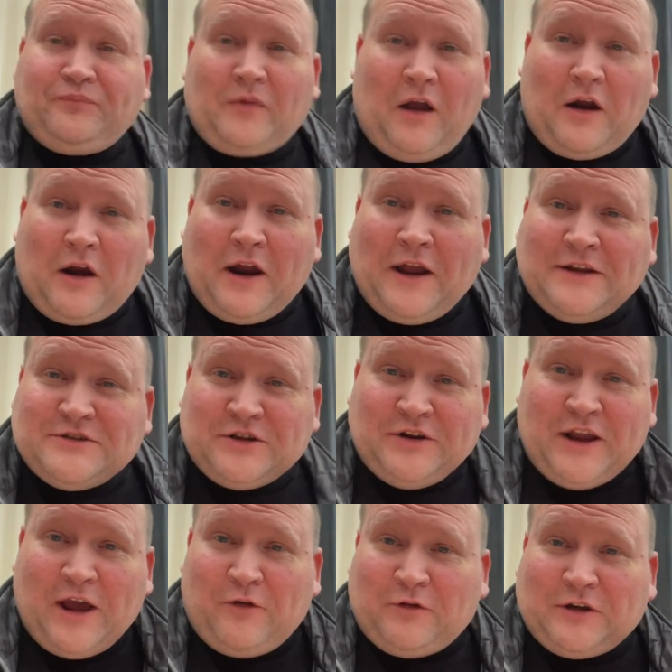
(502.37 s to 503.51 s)
Alright, so
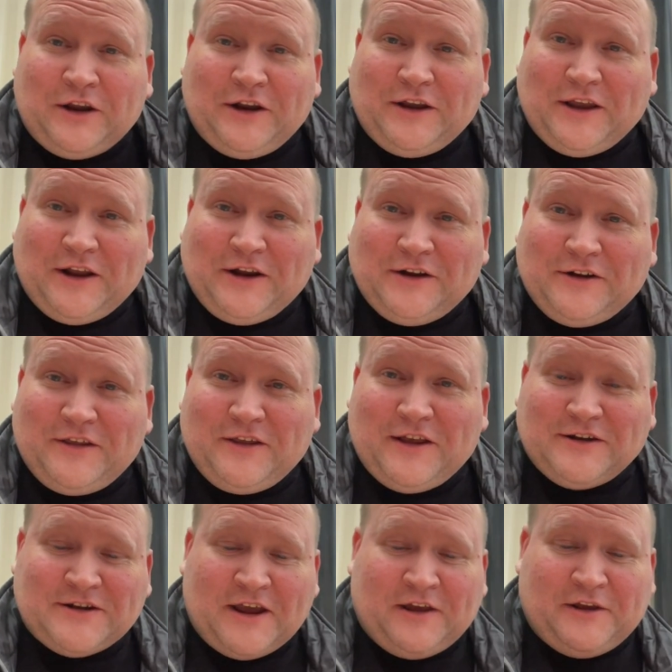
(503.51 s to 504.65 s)
now we're going to get into the
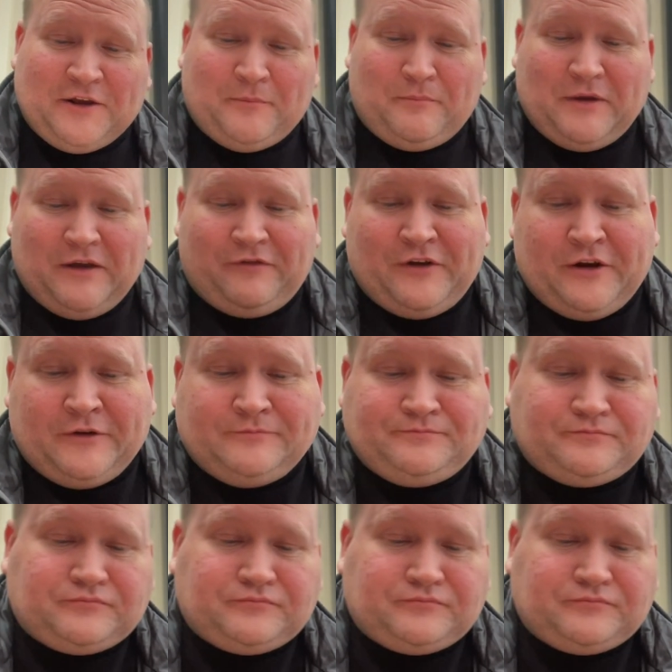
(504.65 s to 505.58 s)
Italian beef here.